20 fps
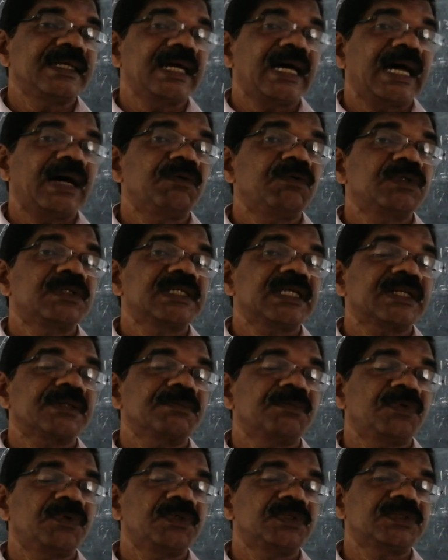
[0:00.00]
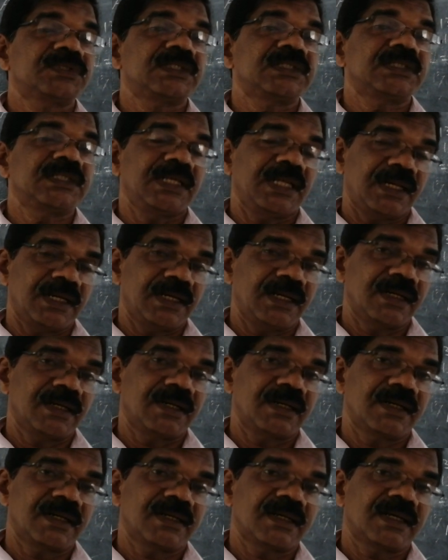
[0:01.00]
the outermost shell,
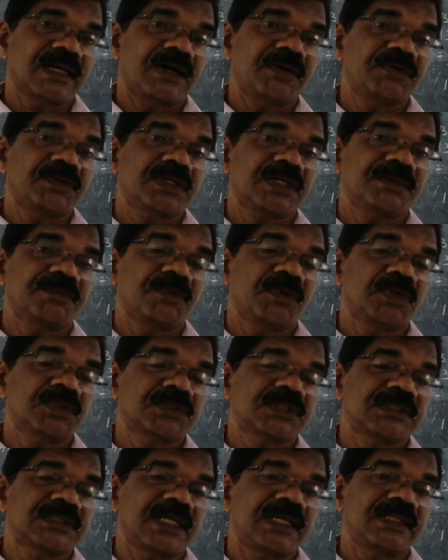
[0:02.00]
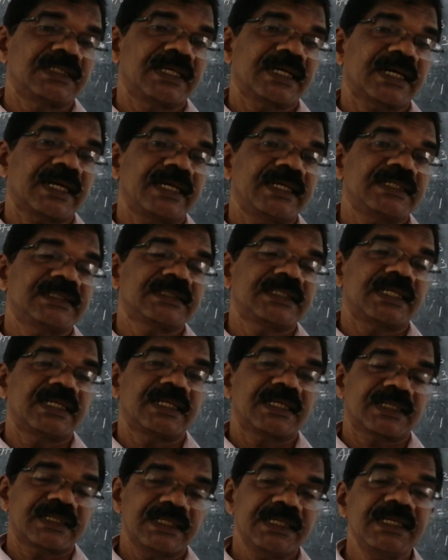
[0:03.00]
the
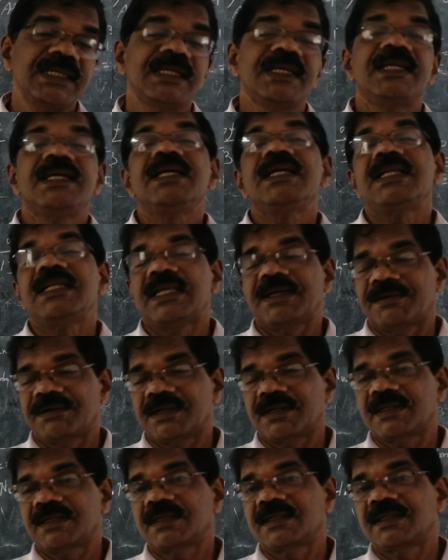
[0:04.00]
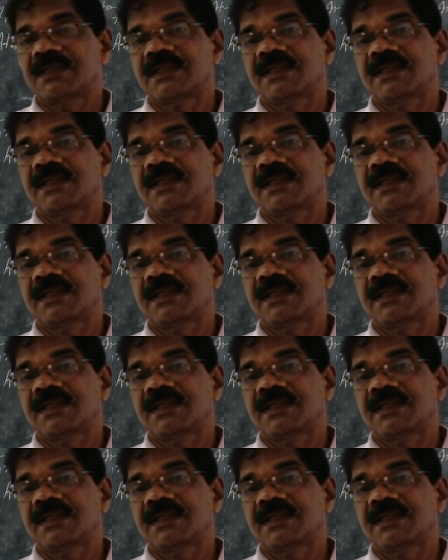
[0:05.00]
highest energy level.